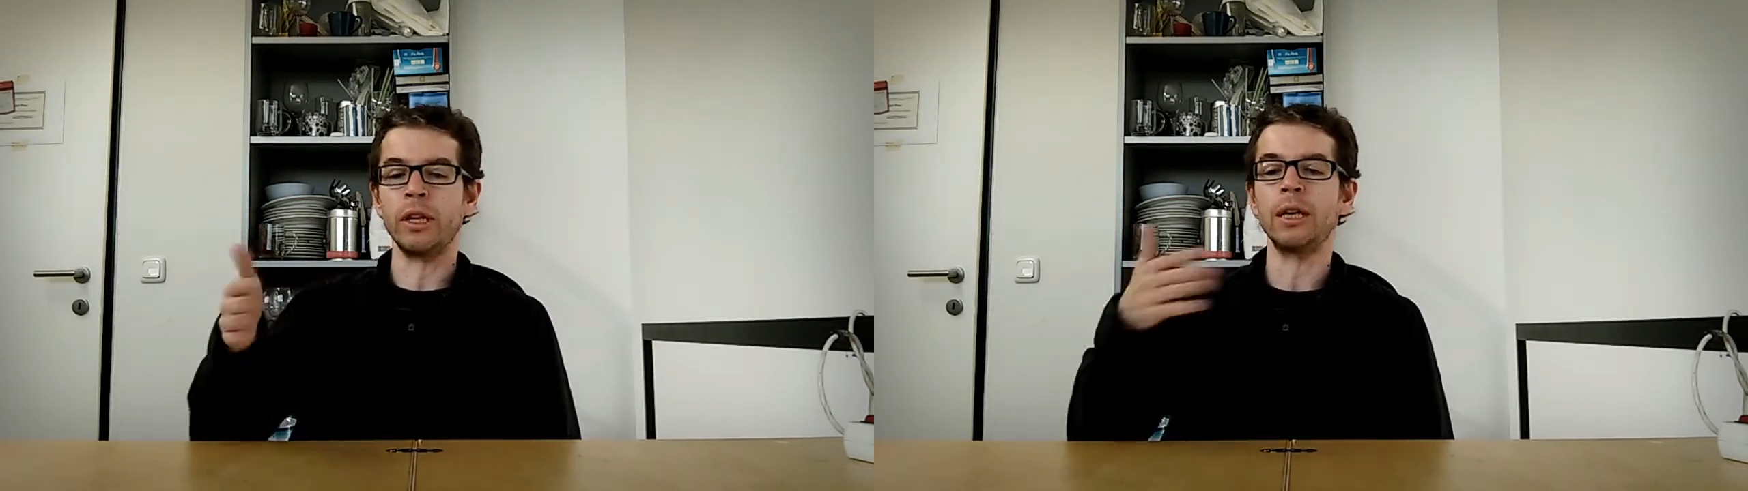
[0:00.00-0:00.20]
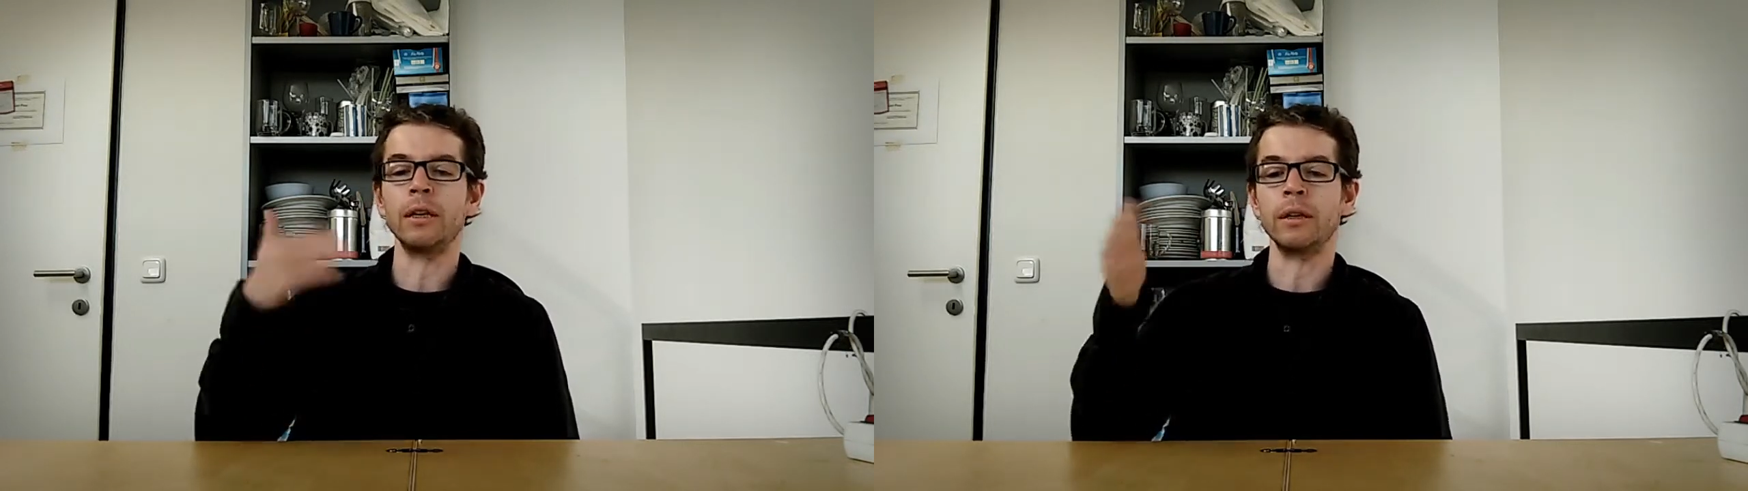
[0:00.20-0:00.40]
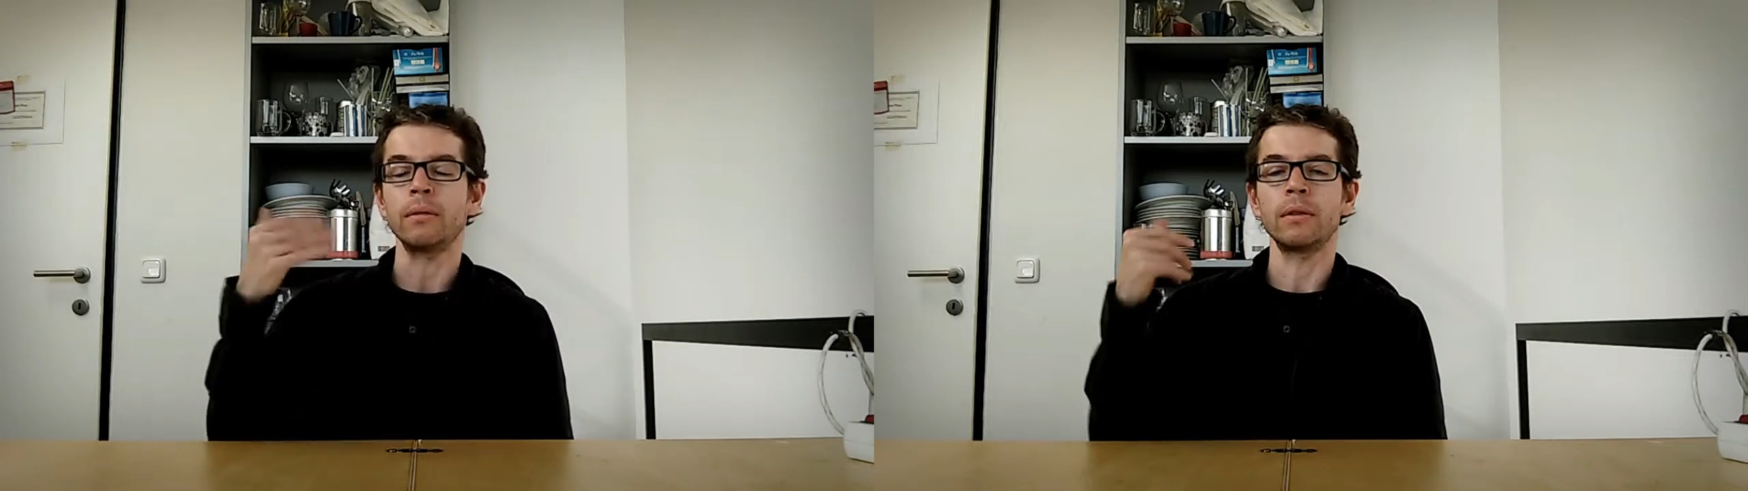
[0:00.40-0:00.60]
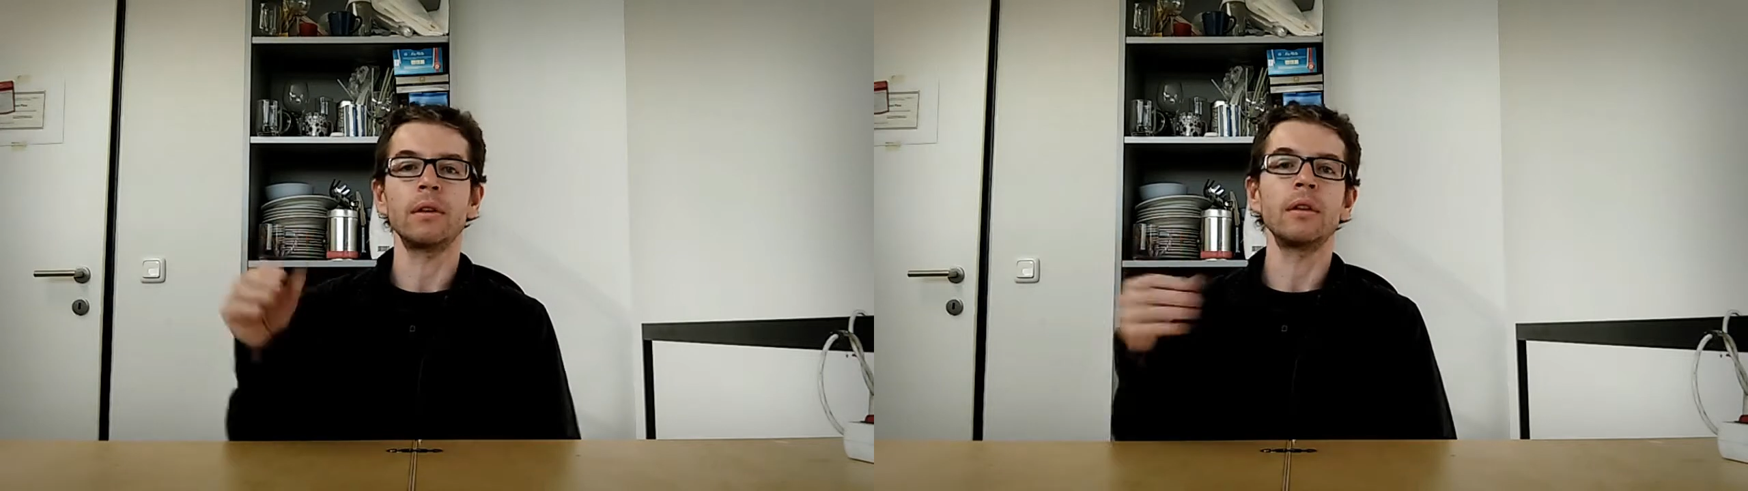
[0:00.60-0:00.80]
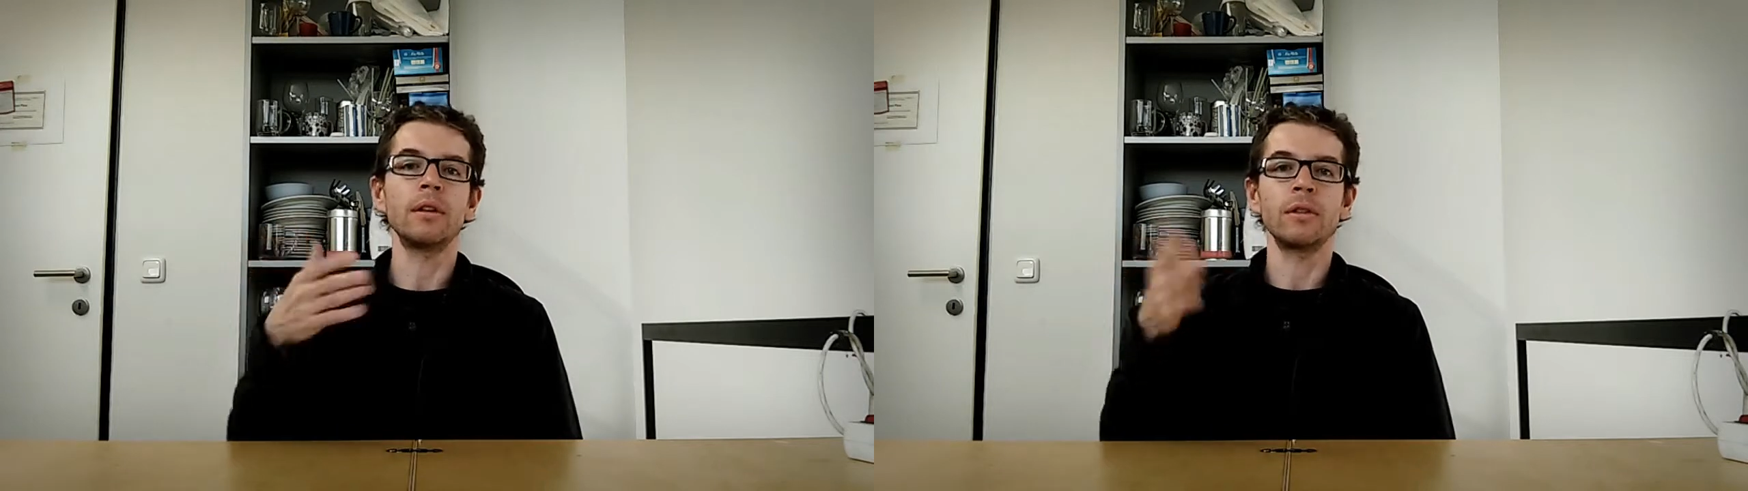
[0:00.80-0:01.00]
really
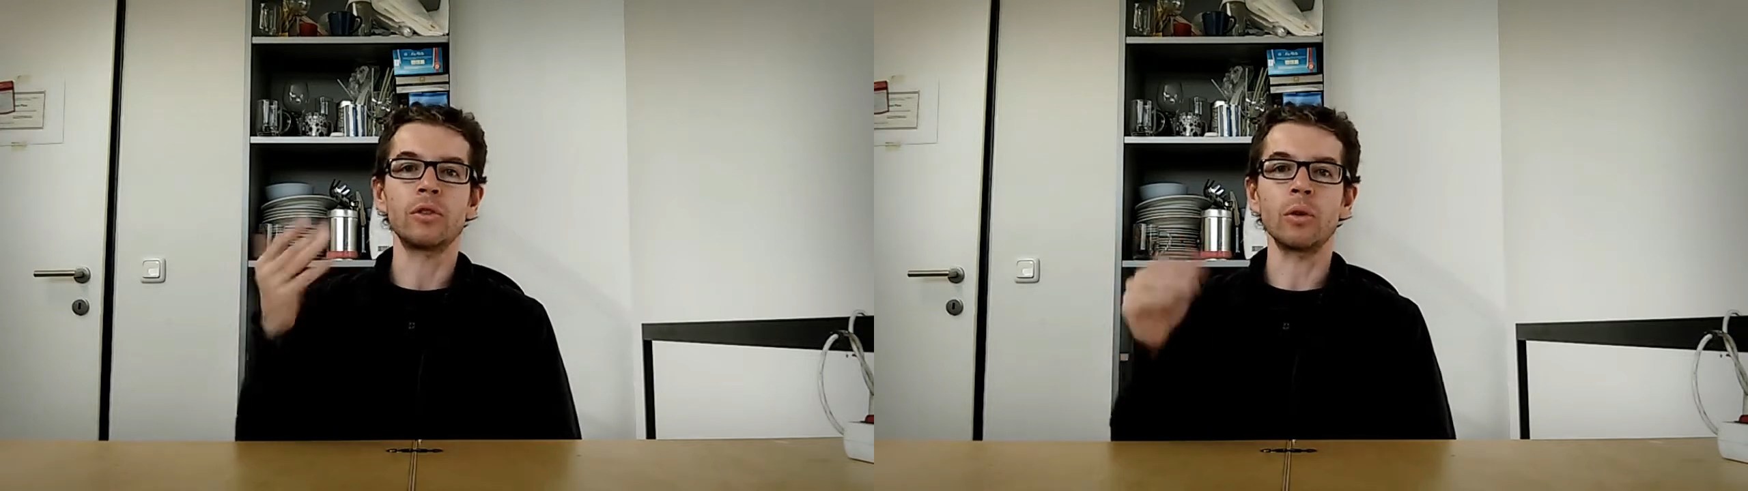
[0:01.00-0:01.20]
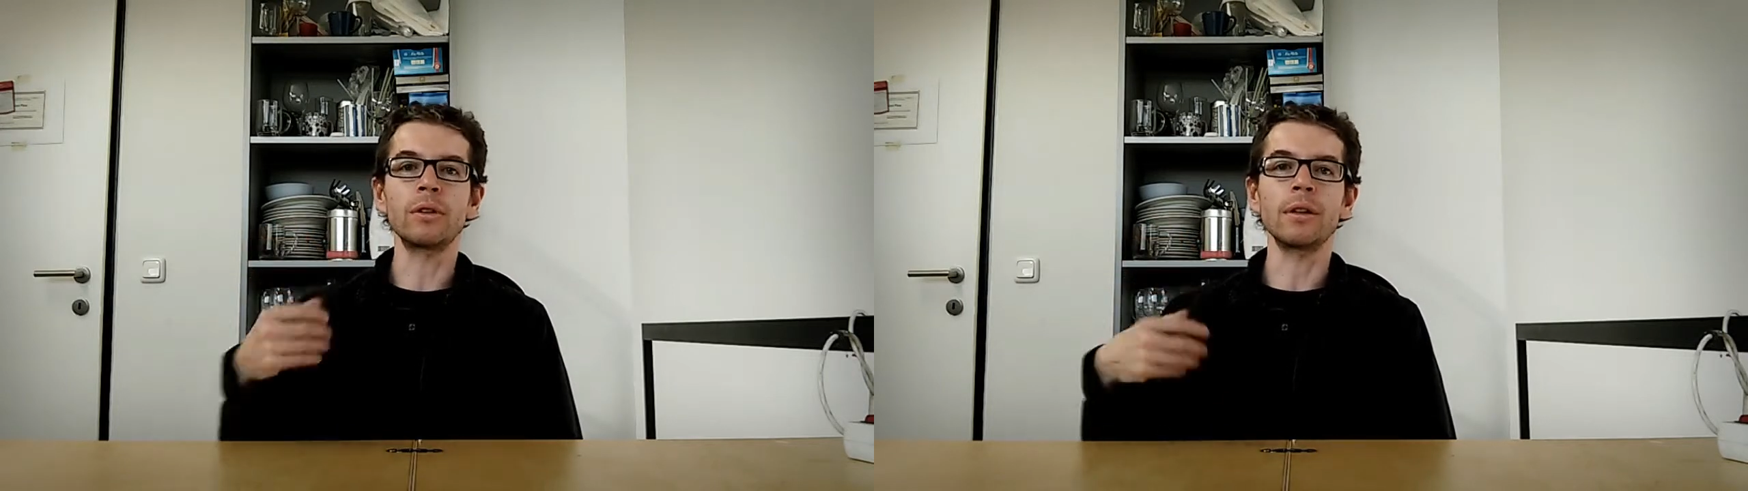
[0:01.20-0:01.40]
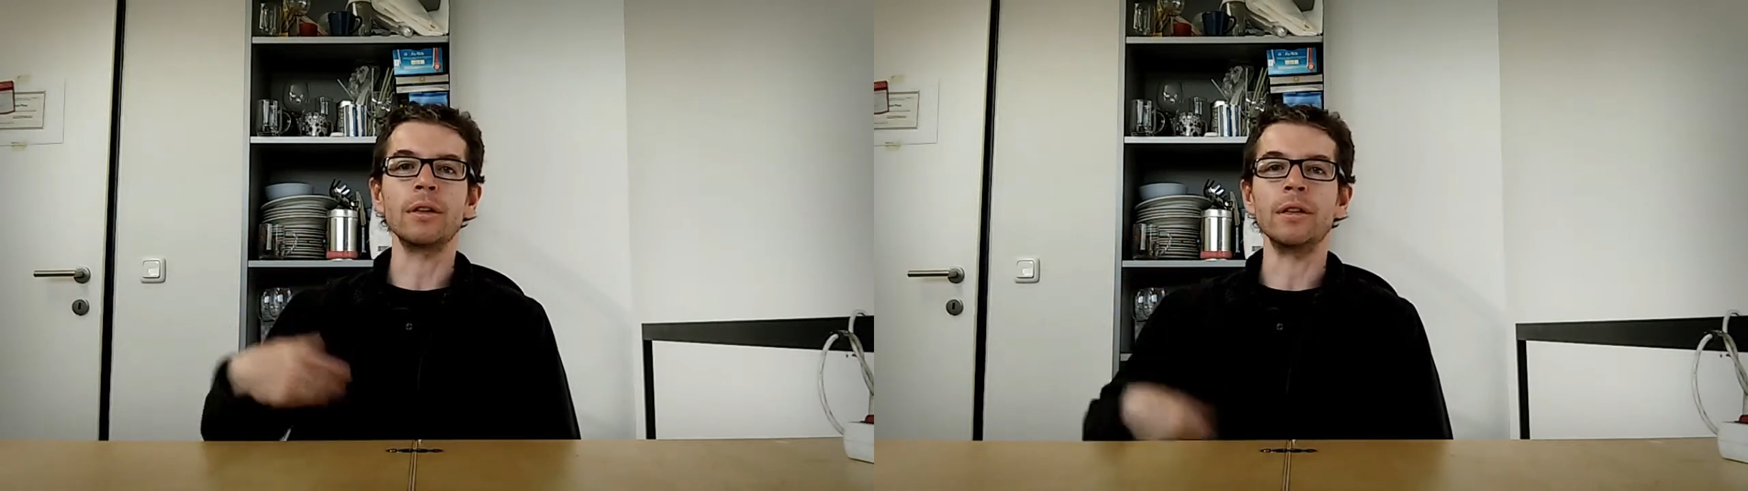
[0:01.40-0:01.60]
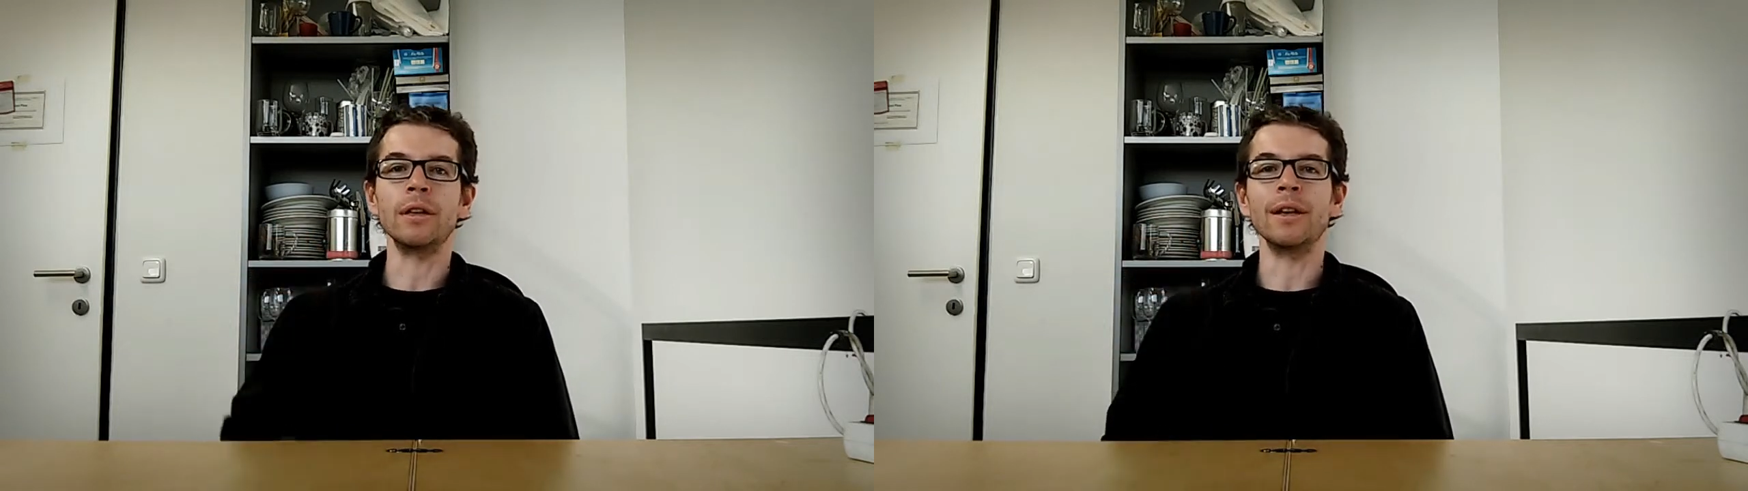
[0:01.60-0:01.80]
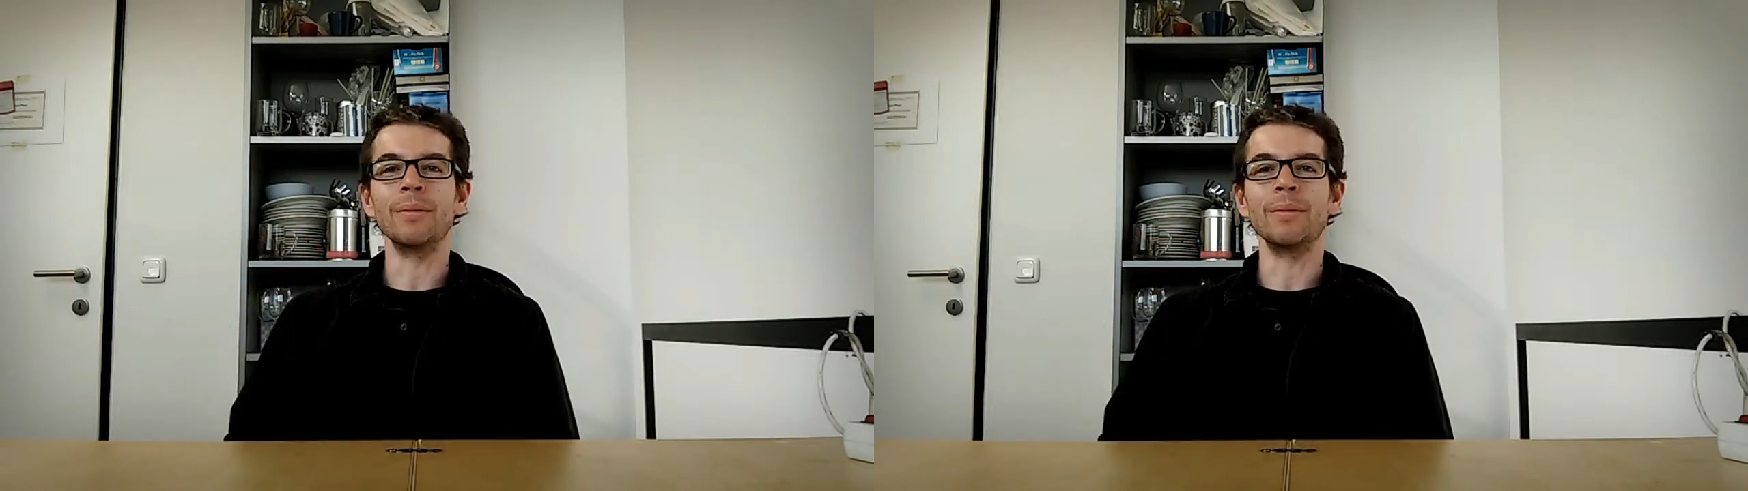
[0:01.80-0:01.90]
totally